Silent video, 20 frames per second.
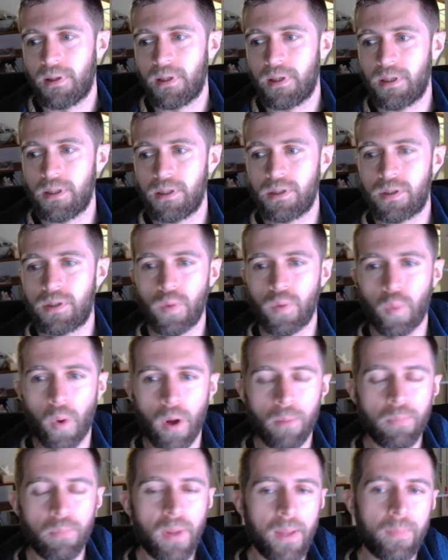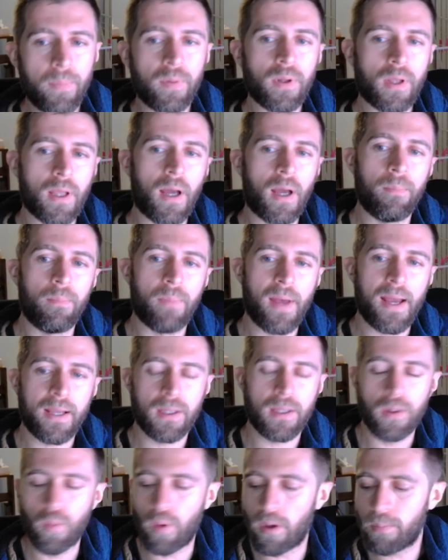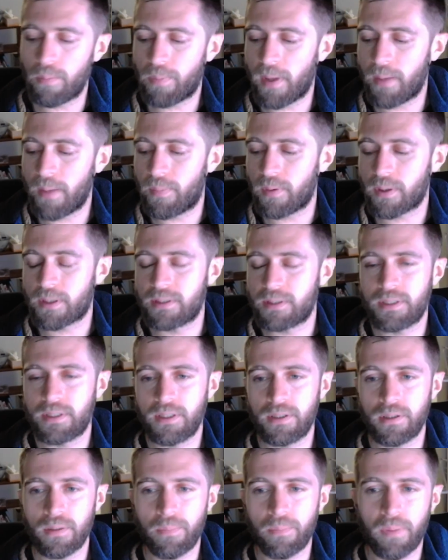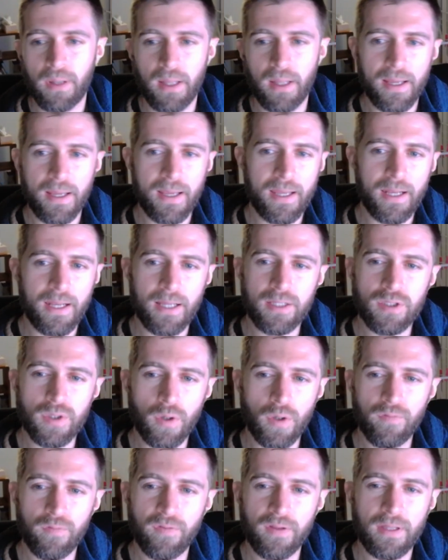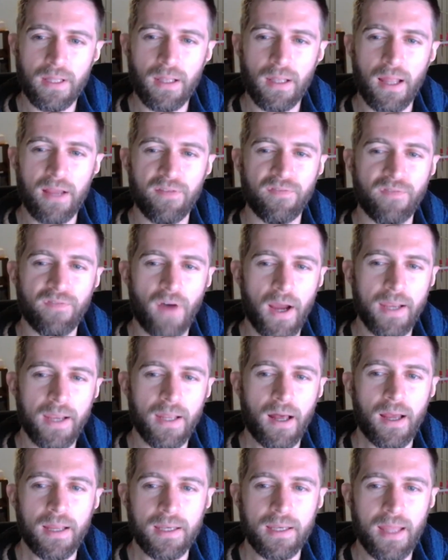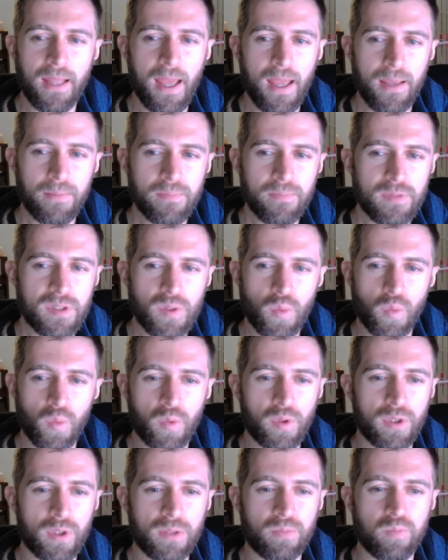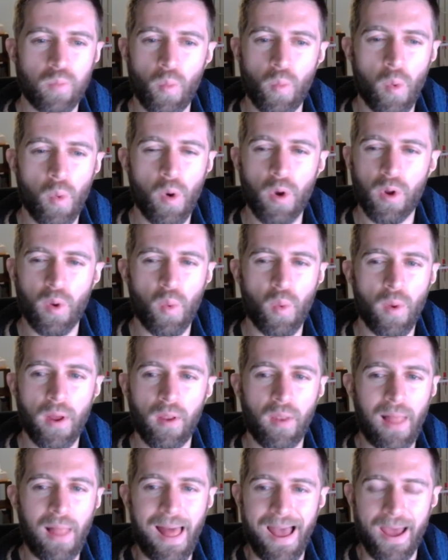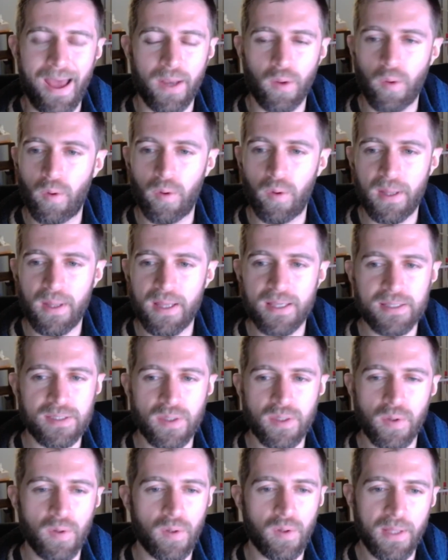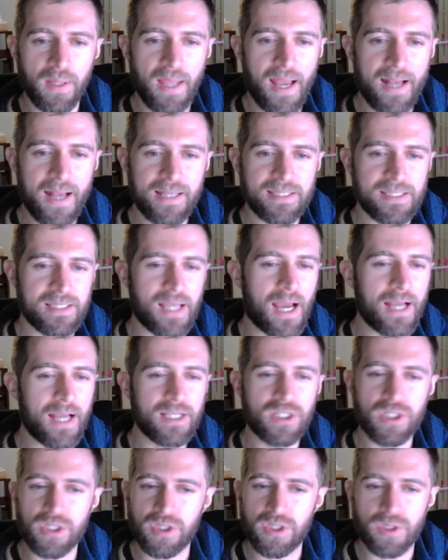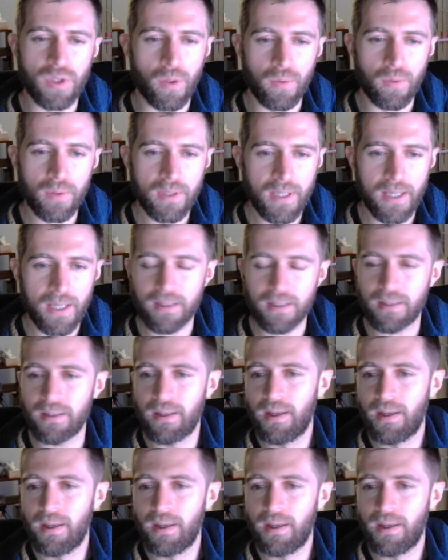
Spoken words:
you want people to come back, you want people to continue to play, and I don't think that like finite games would work well at all as early access. I just don't get it.